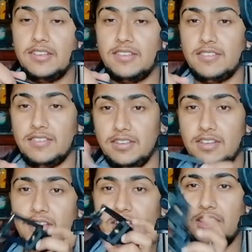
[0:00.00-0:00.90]
See,
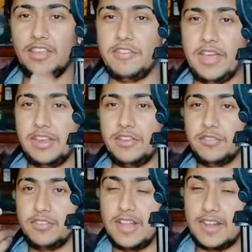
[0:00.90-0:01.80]
you can
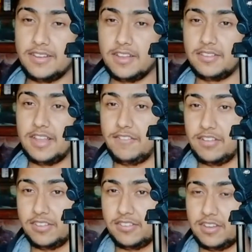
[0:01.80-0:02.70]
use it as a
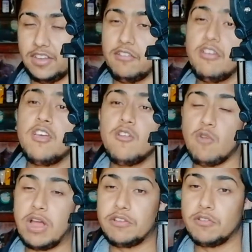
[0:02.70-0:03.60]
selfie stick
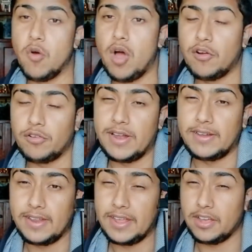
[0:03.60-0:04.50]
while you go out
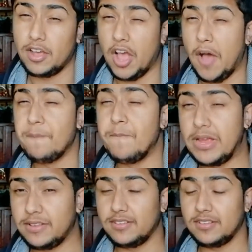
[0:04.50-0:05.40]
and take
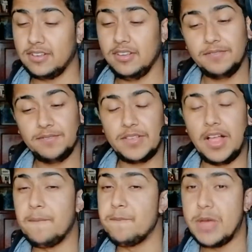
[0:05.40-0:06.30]
amazing
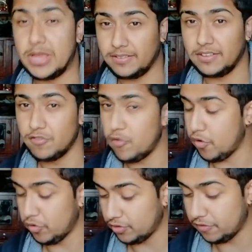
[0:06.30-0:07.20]

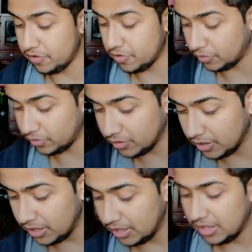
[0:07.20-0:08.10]
photos of yours.
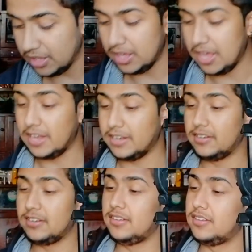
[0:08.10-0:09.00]

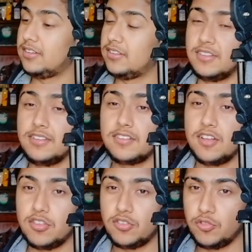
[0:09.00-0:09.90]
And this
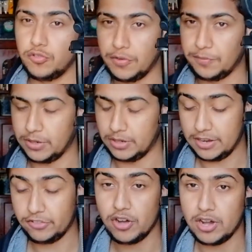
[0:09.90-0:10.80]
costs 250,
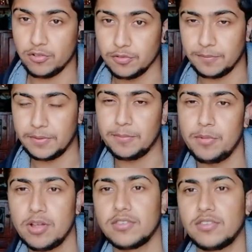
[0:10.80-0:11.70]
extra 250
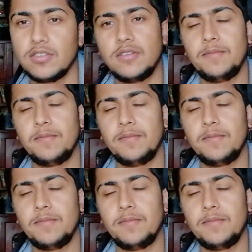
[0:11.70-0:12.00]
plus